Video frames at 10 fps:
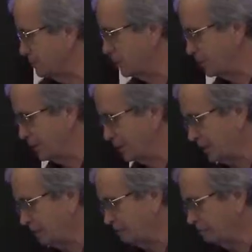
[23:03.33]
Sorry about
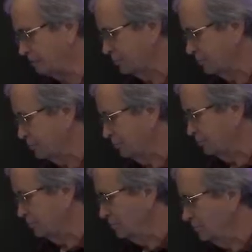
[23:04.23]
that.
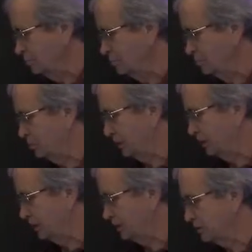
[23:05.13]
But
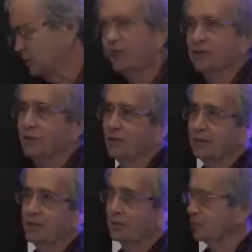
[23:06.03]
uh, solid state
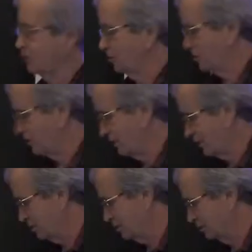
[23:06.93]
disks are so
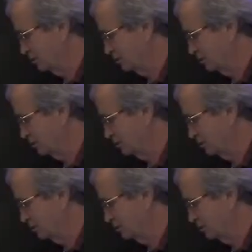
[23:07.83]
nice.